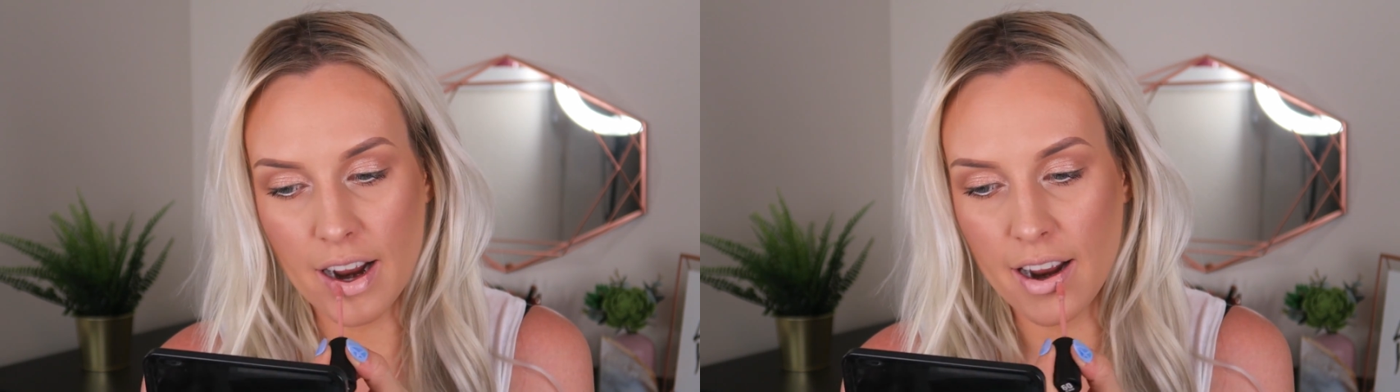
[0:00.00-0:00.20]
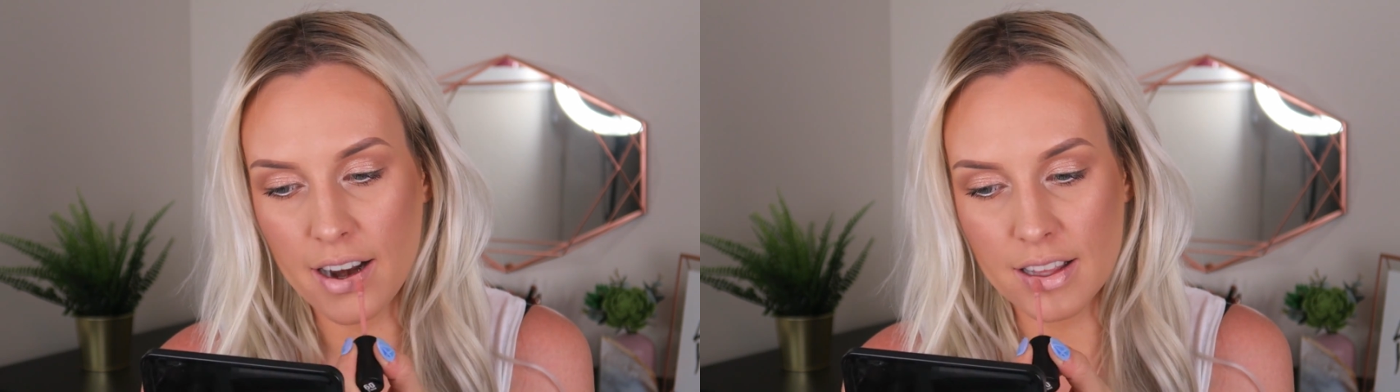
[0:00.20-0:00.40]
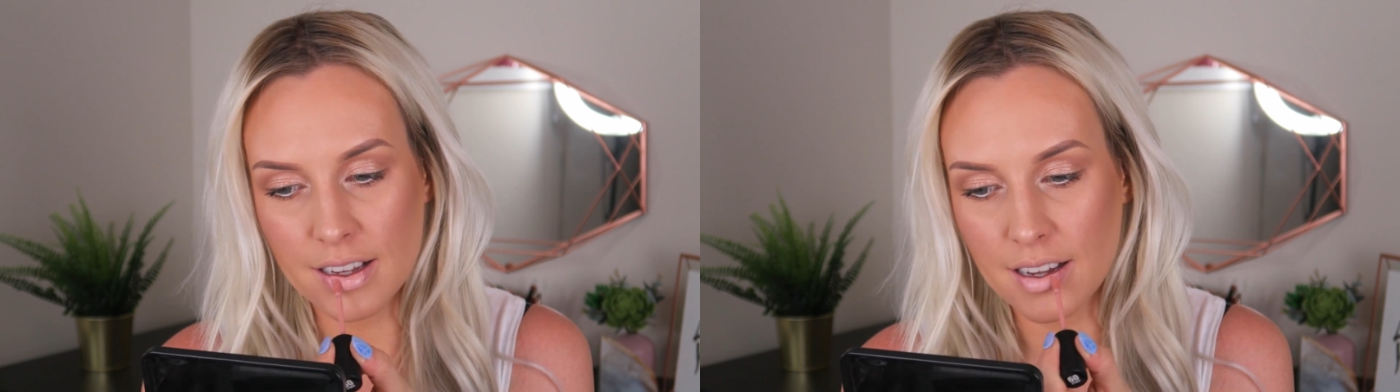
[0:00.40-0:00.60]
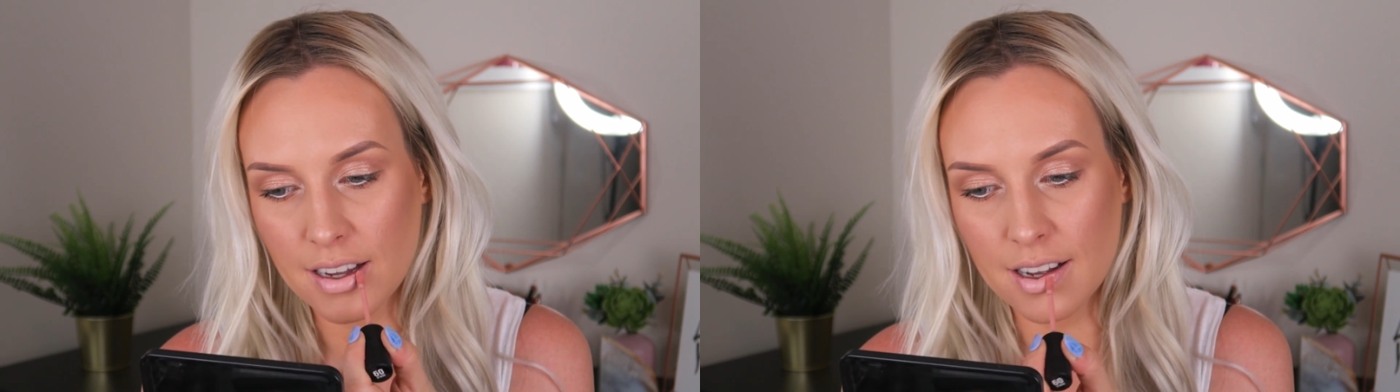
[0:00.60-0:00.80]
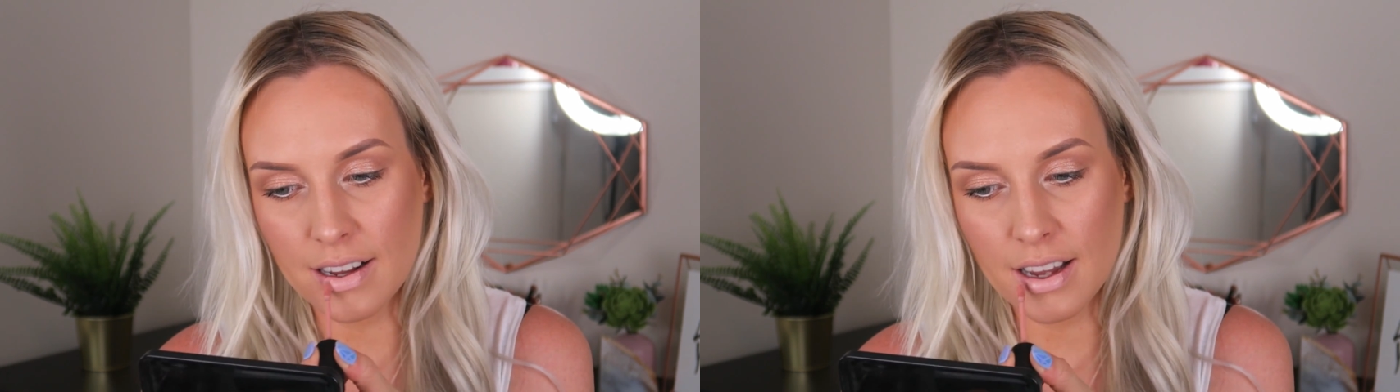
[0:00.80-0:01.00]
And it's going
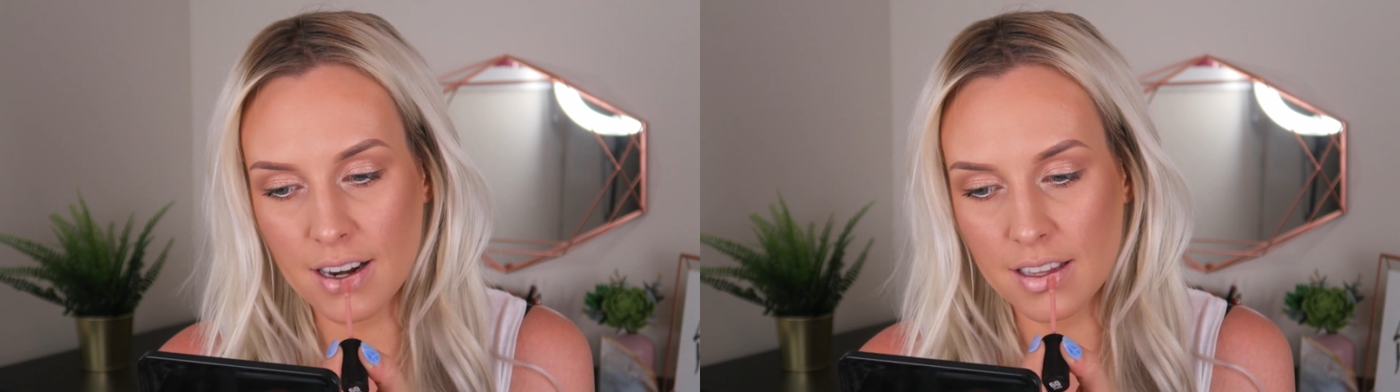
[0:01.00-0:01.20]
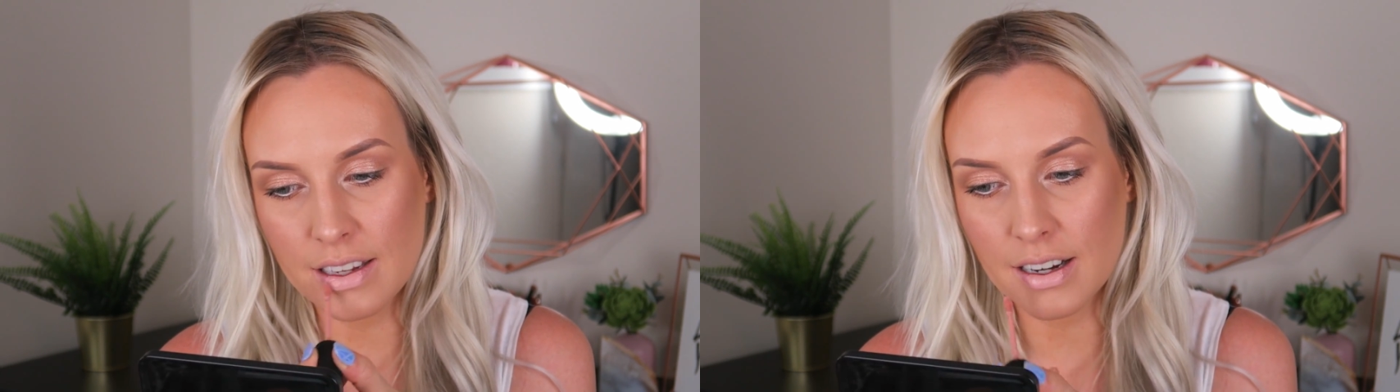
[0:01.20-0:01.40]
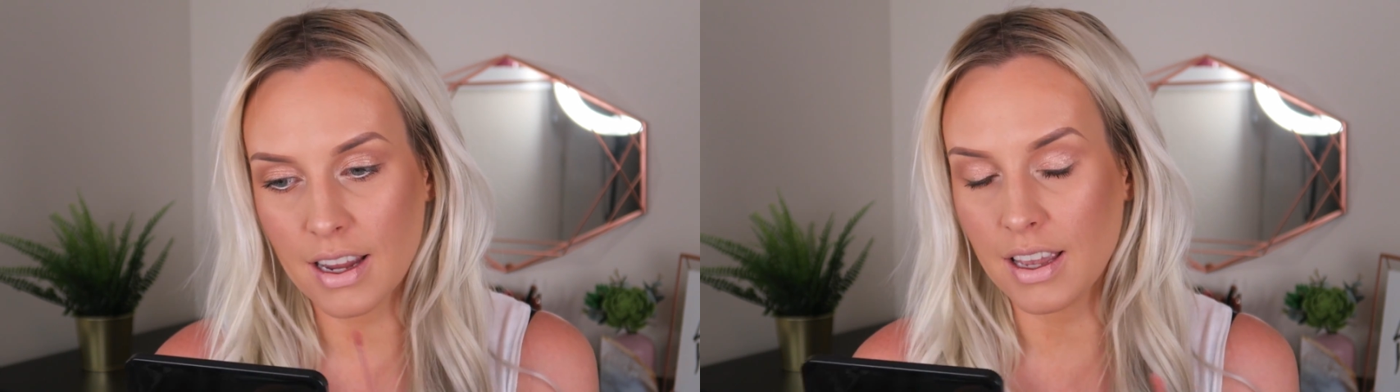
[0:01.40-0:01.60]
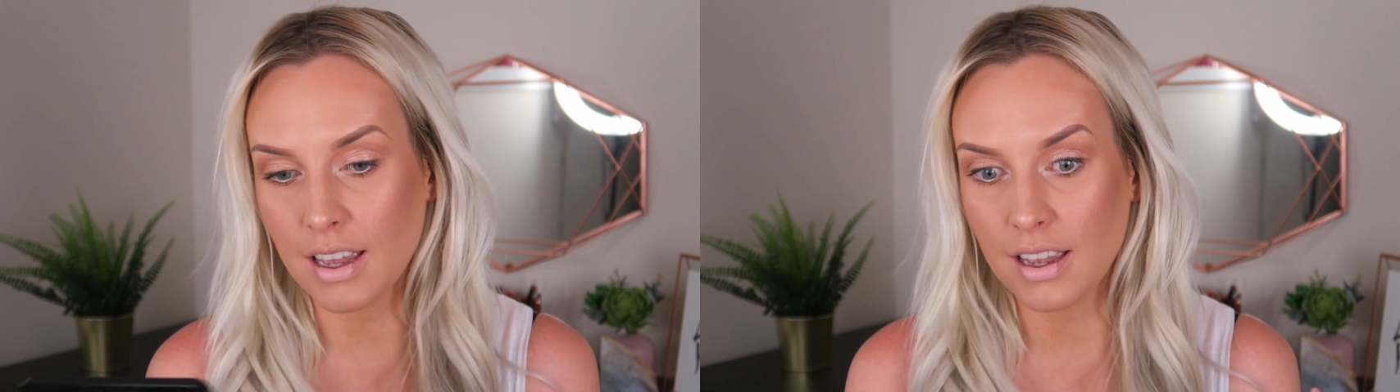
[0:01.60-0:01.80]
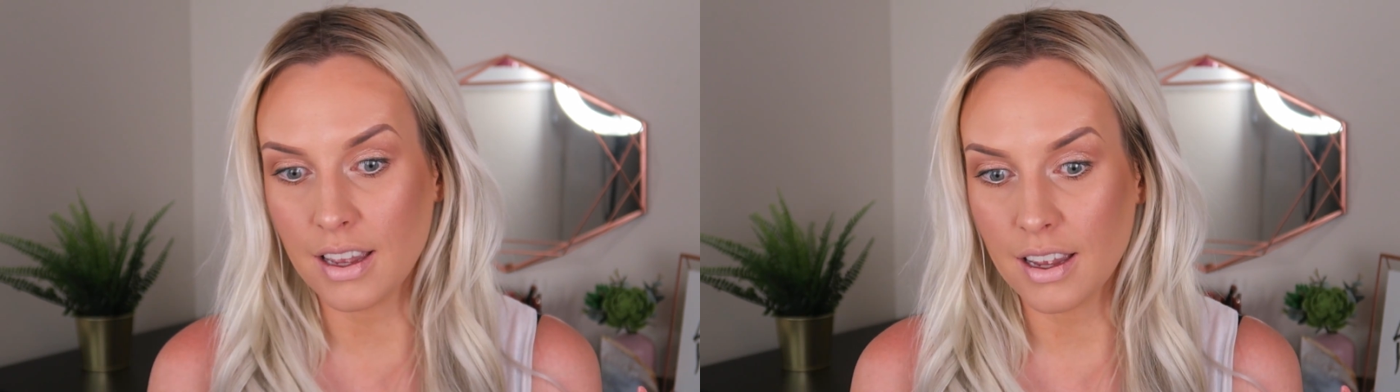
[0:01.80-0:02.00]
on kind of
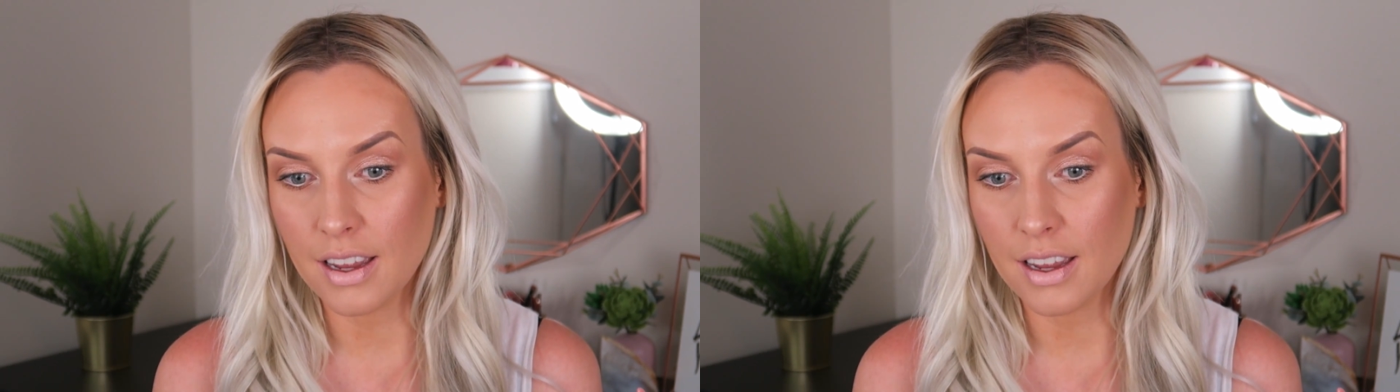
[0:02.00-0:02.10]
streaky.